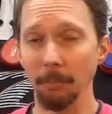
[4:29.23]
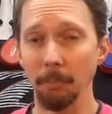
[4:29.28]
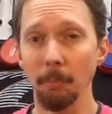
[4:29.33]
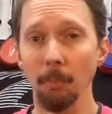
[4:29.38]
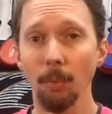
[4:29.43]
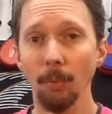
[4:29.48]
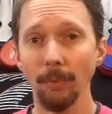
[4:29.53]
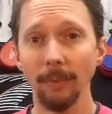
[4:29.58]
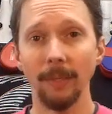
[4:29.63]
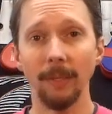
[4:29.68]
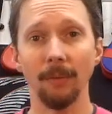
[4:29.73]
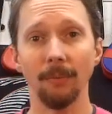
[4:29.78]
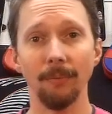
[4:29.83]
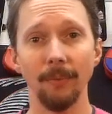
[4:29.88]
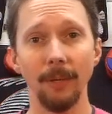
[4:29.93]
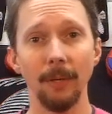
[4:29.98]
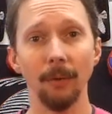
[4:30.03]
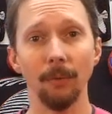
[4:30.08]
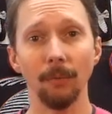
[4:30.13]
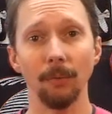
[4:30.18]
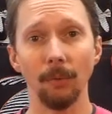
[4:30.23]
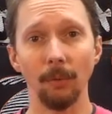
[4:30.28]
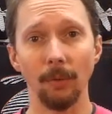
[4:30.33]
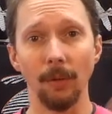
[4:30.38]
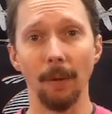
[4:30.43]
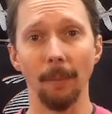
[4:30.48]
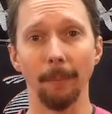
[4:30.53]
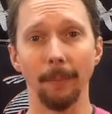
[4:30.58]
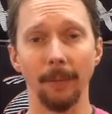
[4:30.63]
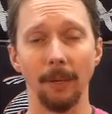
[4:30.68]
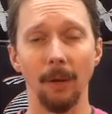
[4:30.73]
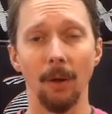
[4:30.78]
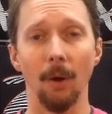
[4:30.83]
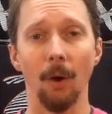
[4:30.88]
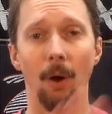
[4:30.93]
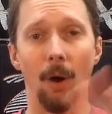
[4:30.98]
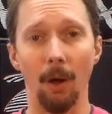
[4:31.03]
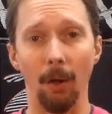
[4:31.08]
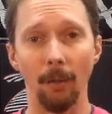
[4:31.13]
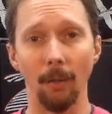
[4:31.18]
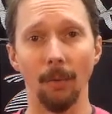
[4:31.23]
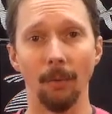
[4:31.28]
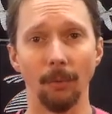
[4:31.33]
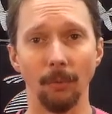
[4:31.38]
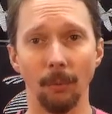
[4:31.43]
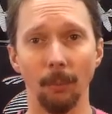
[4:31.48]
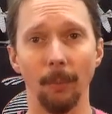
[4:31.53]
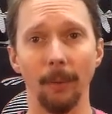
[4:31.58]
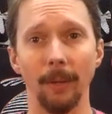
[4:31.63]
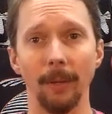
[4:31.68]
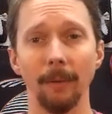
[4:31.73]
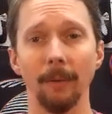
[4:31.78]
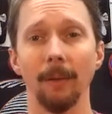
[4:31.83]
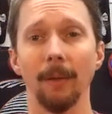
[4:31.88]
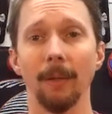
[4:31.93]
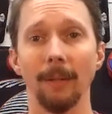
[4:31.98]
more of these videos are coming along the way.